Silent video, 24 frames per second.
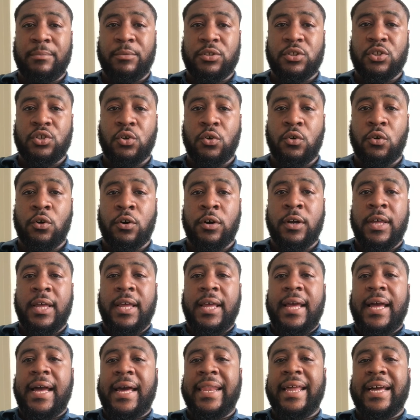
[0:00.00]
them on tour.
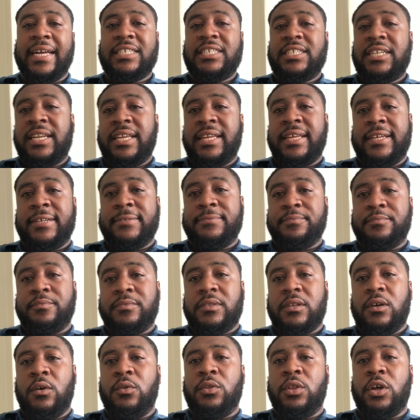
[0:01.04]
And actually,
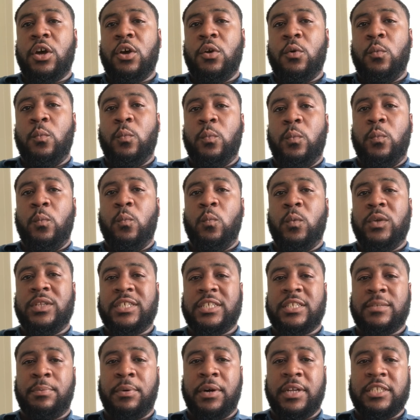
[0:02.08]
although we're
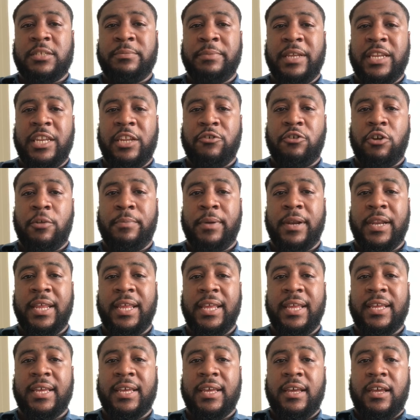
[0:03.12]
disappointed to be in the Europa
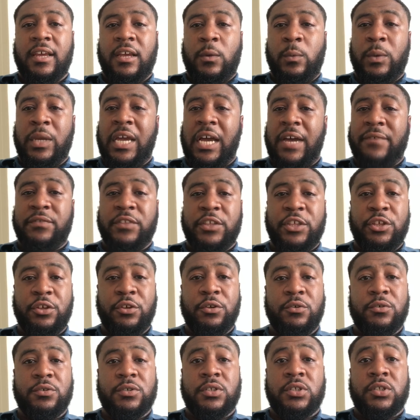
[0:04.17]
League, we have to
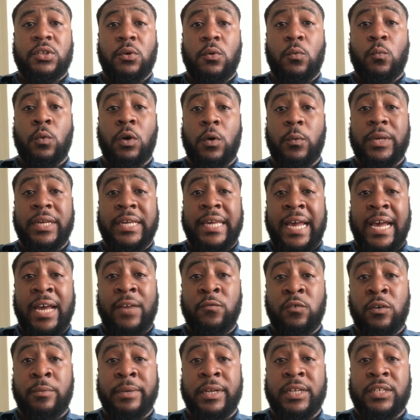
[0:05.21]
use what we
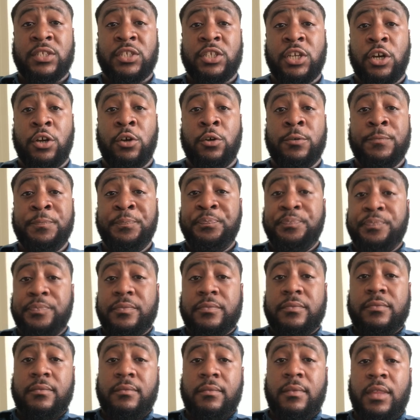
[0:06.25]
can from it. So
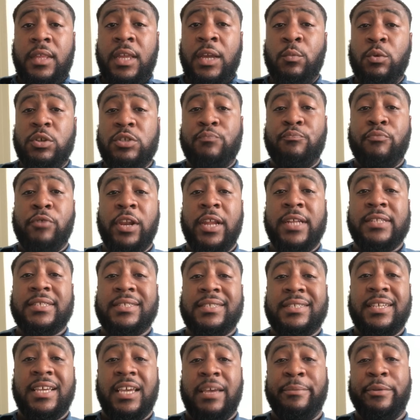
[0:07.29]
it was brilliant
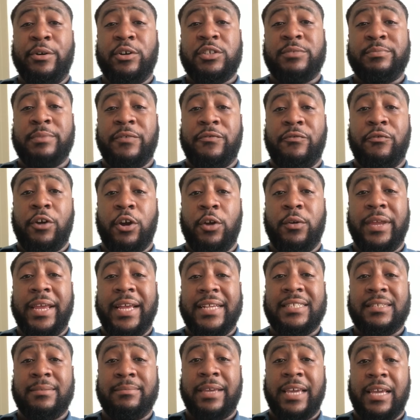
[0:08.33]
to see Emil Smith-Rowe
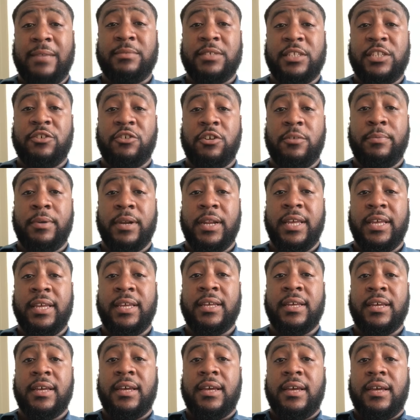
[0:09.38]
get some games in the Europa
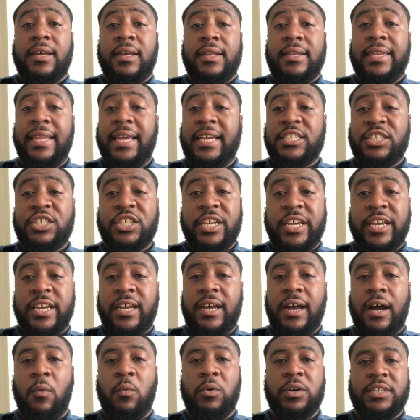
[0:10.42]
League. Next
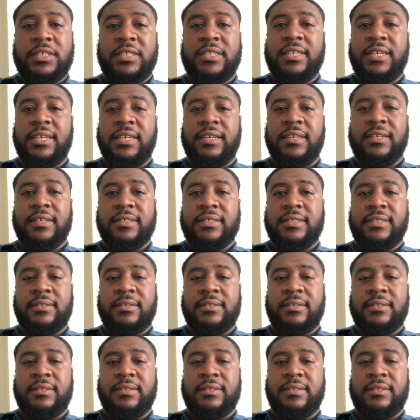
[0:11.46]
year, I want to see,